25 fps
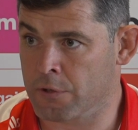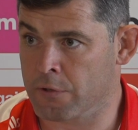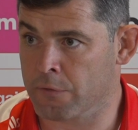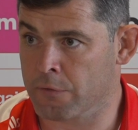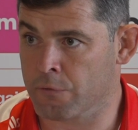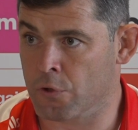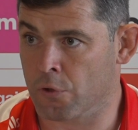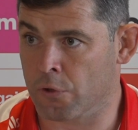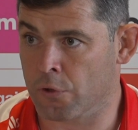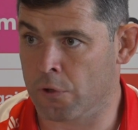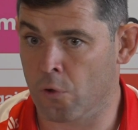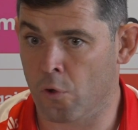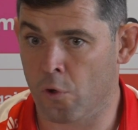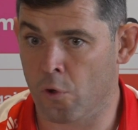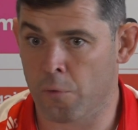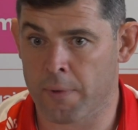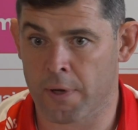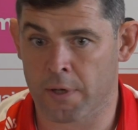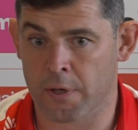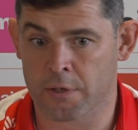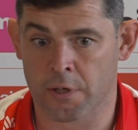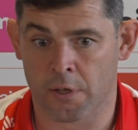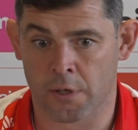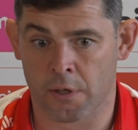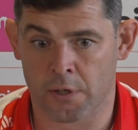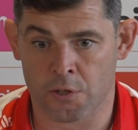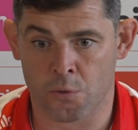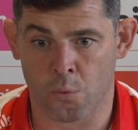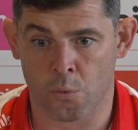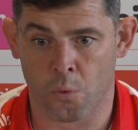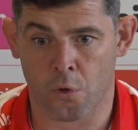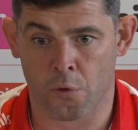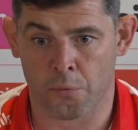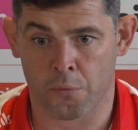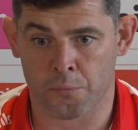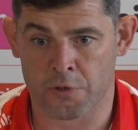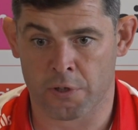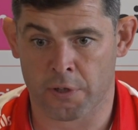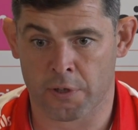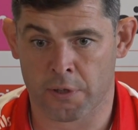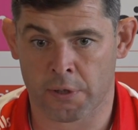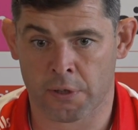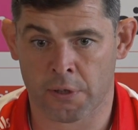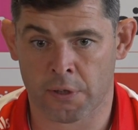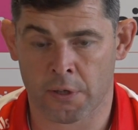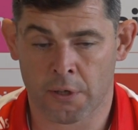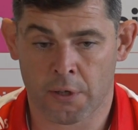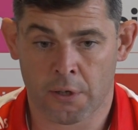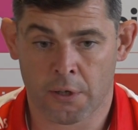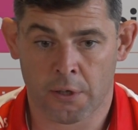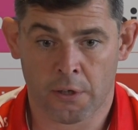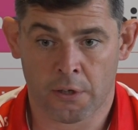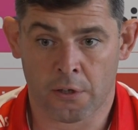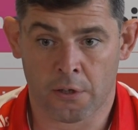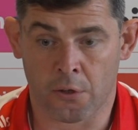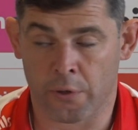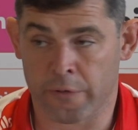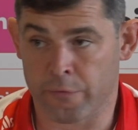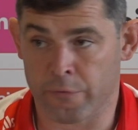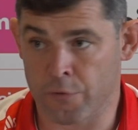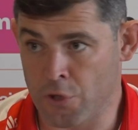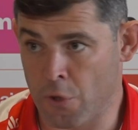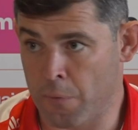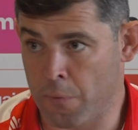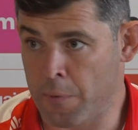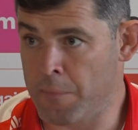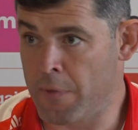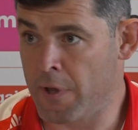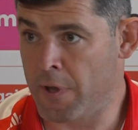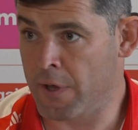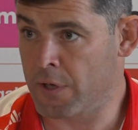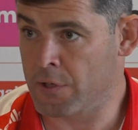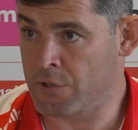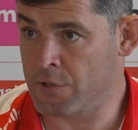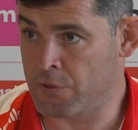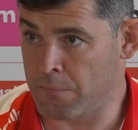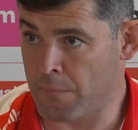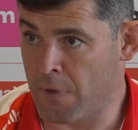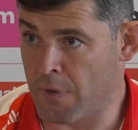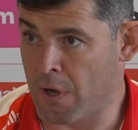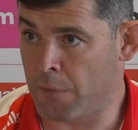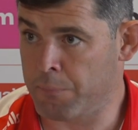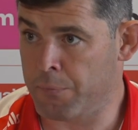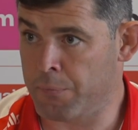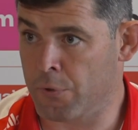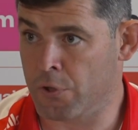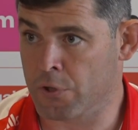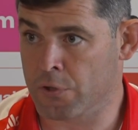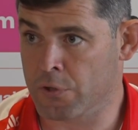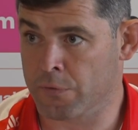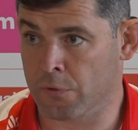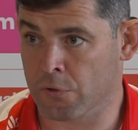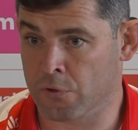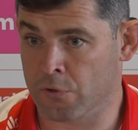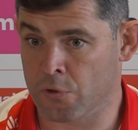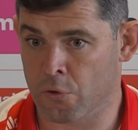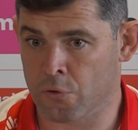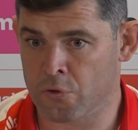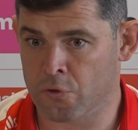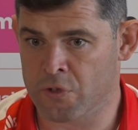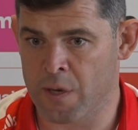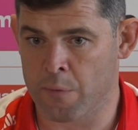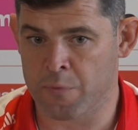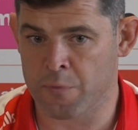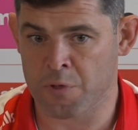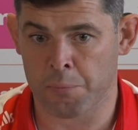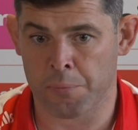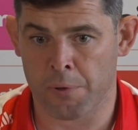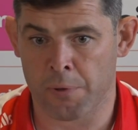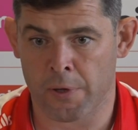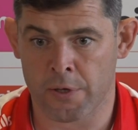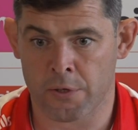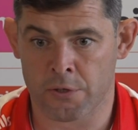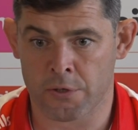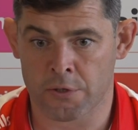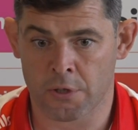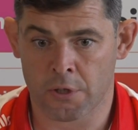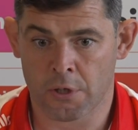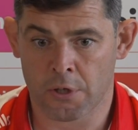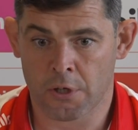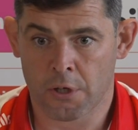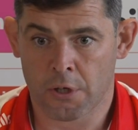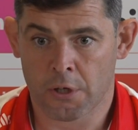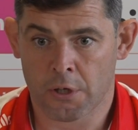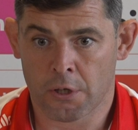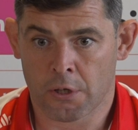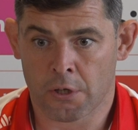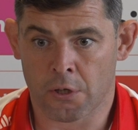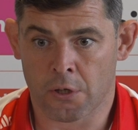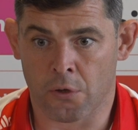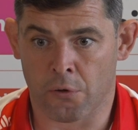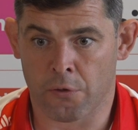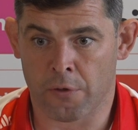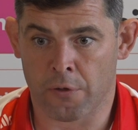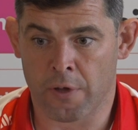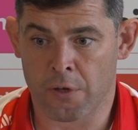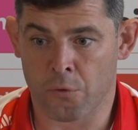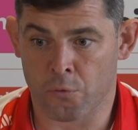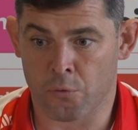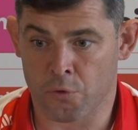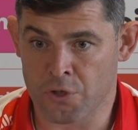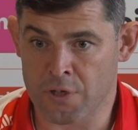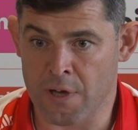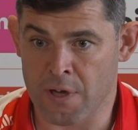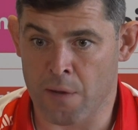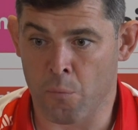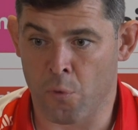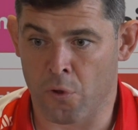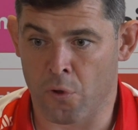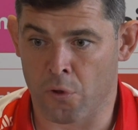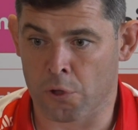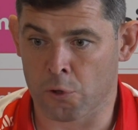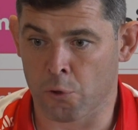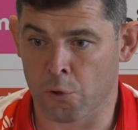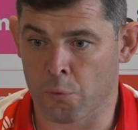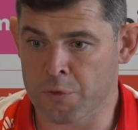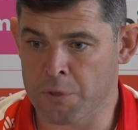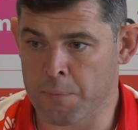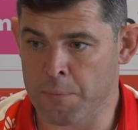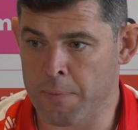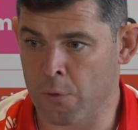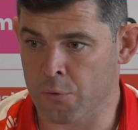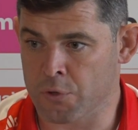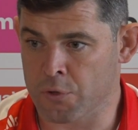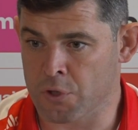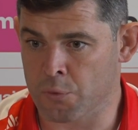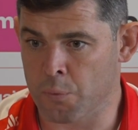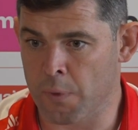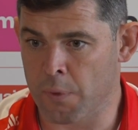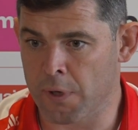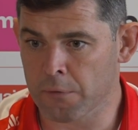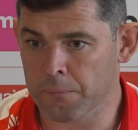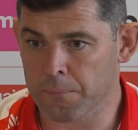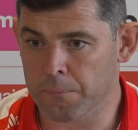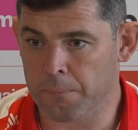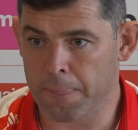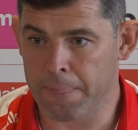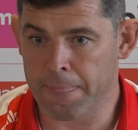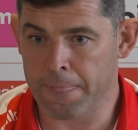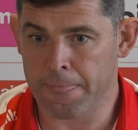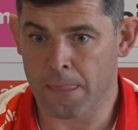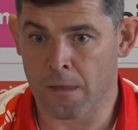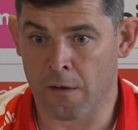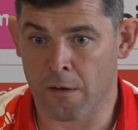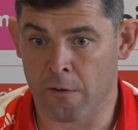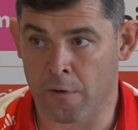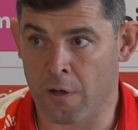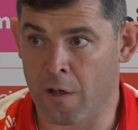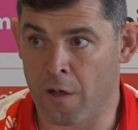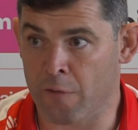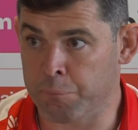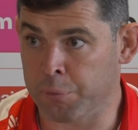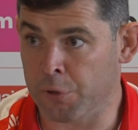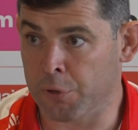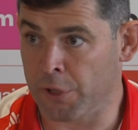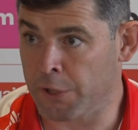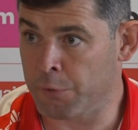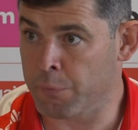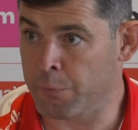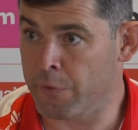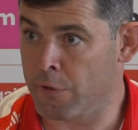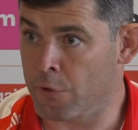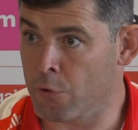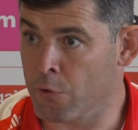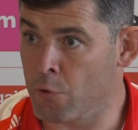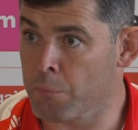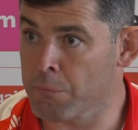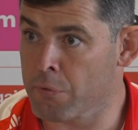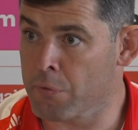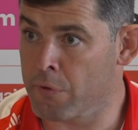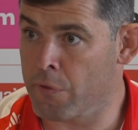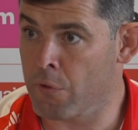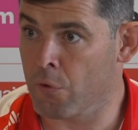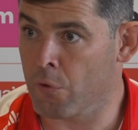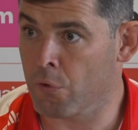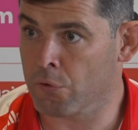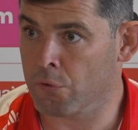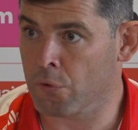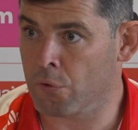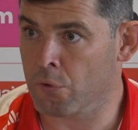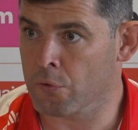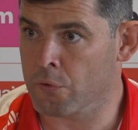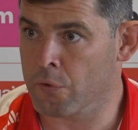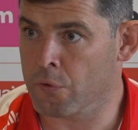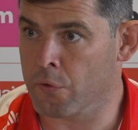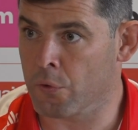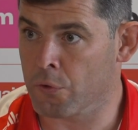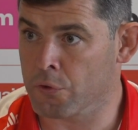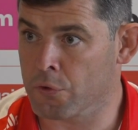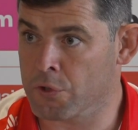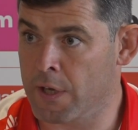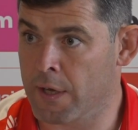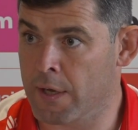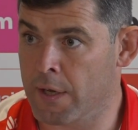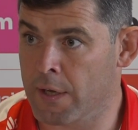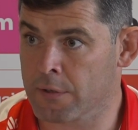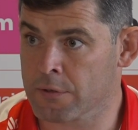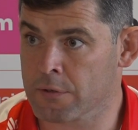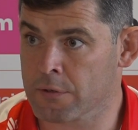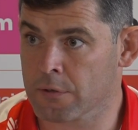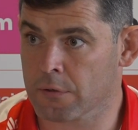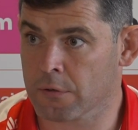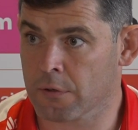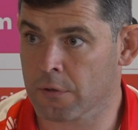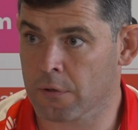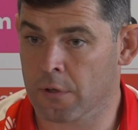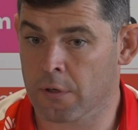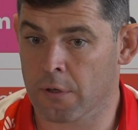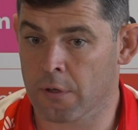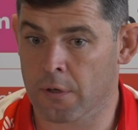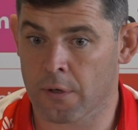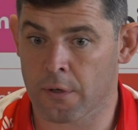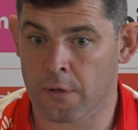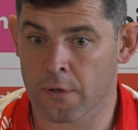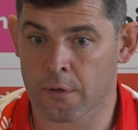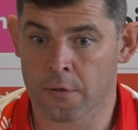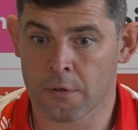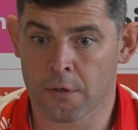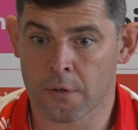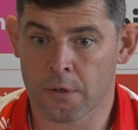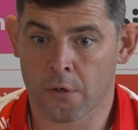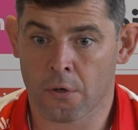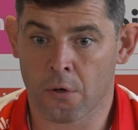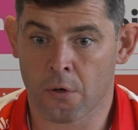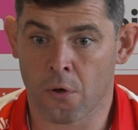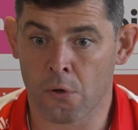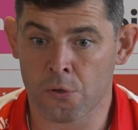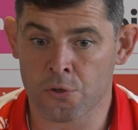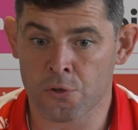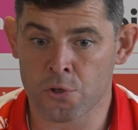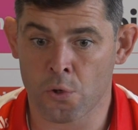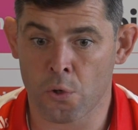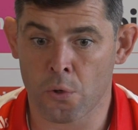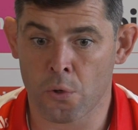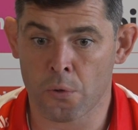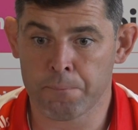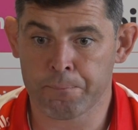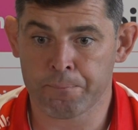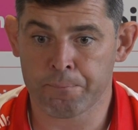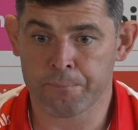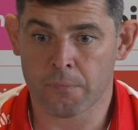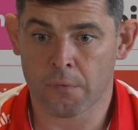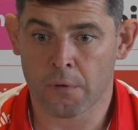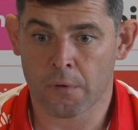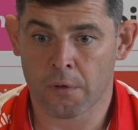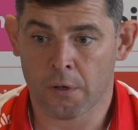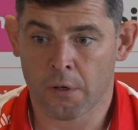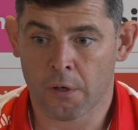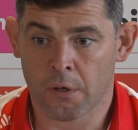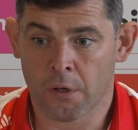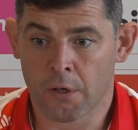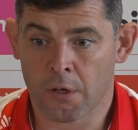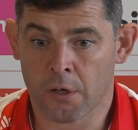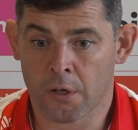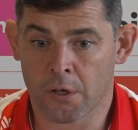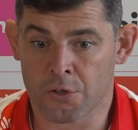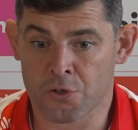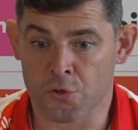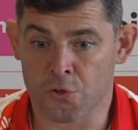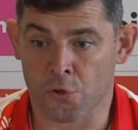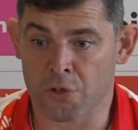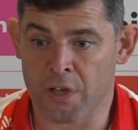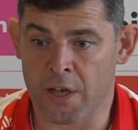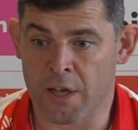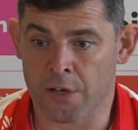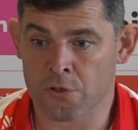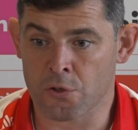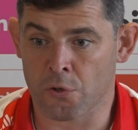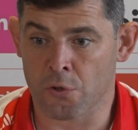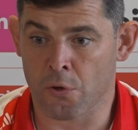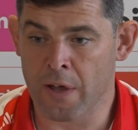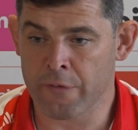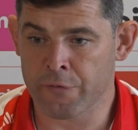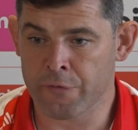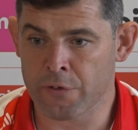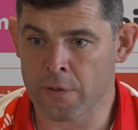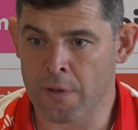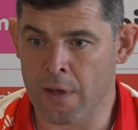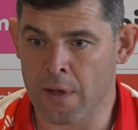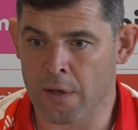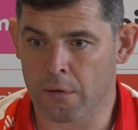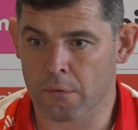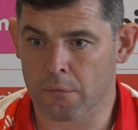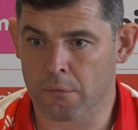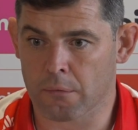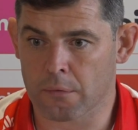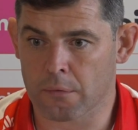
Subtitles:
of Johnny Lomax, Alex Walmsley, you know, even Tommy Makinson, Mark Percivals, those types of players, you know, they understand what the club's about as well. I've played with a number of those guys also. So having that